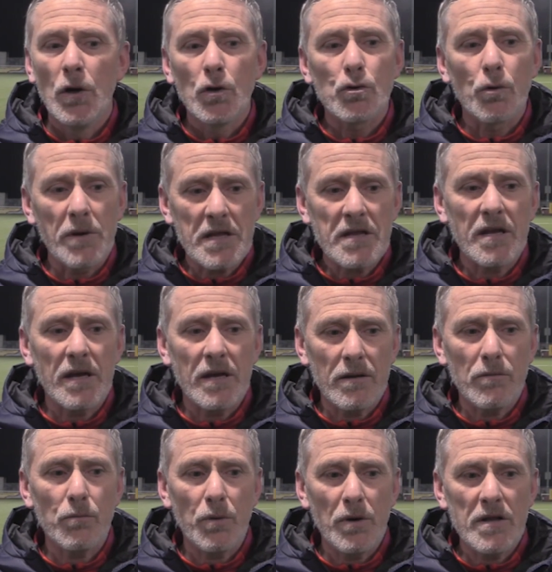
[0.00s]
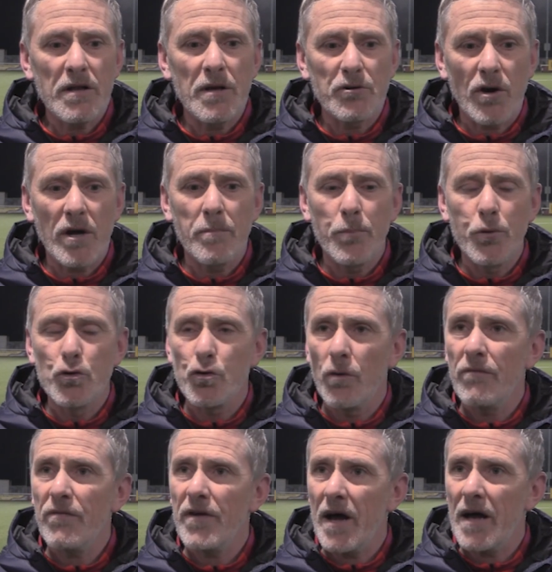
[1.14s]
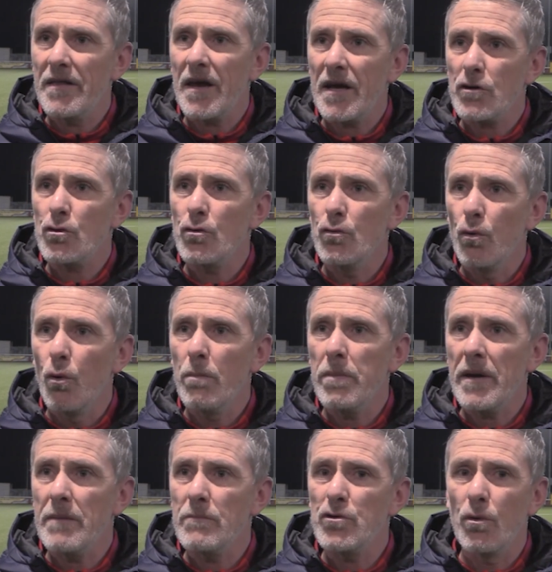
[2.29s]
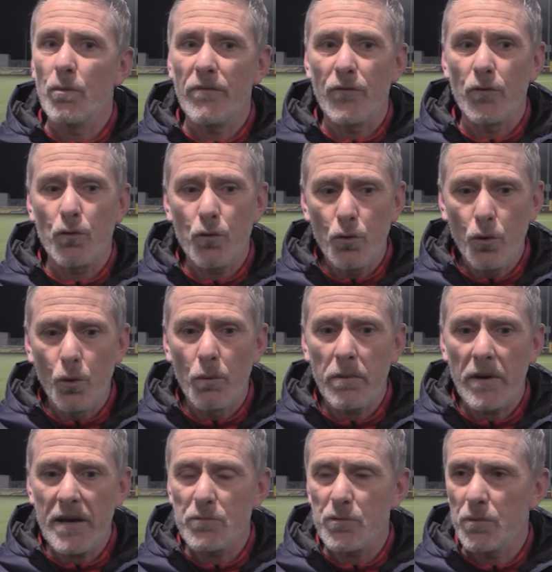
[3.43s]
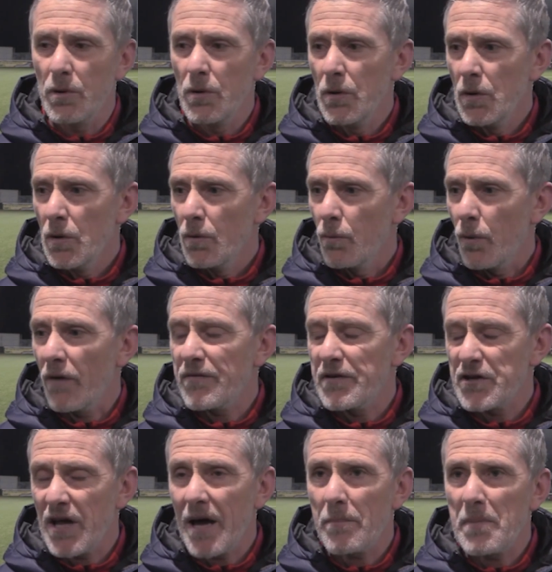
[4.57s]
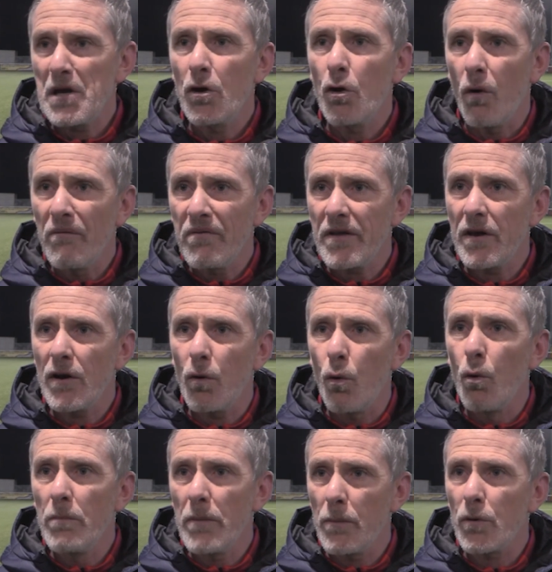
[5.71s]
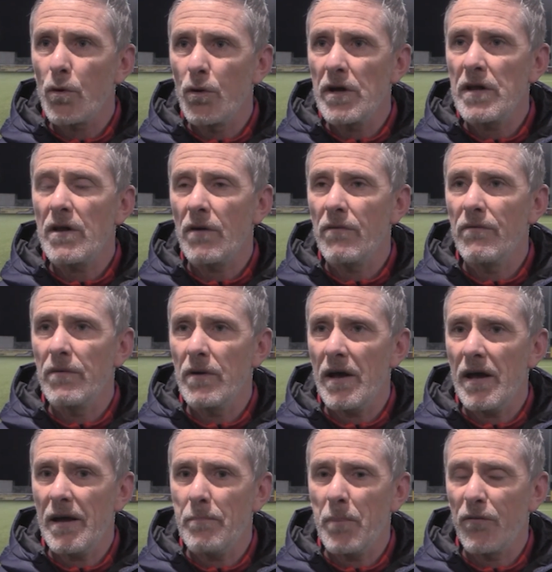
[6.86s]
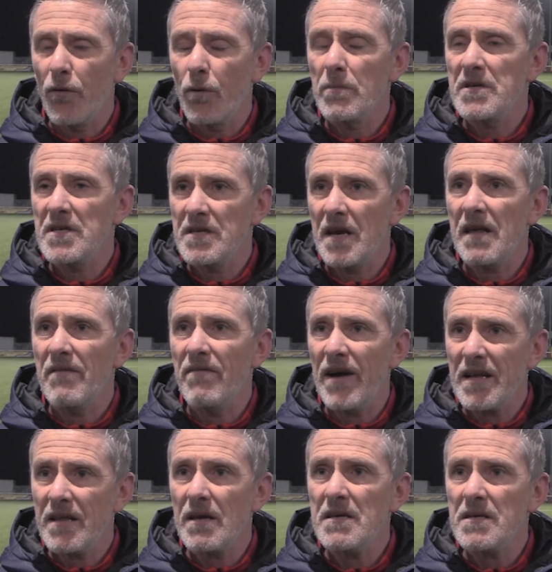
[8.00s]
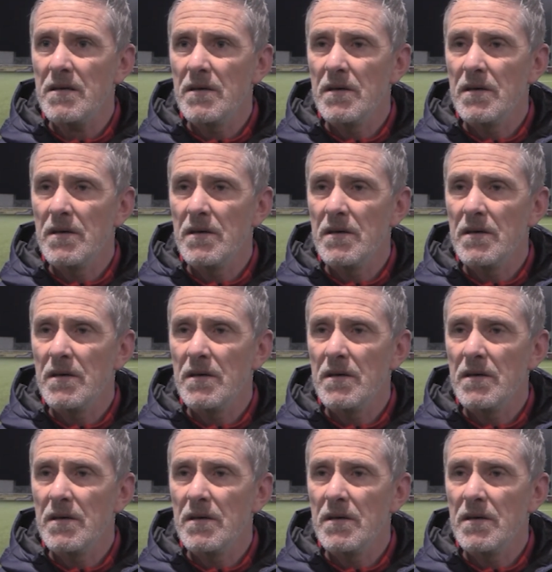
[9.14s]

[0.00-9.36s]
So we need to try and push on for that in the next 2 home games. You know, we've got 2 home games. We have to start being confident at home that we're going to turn performances into victories,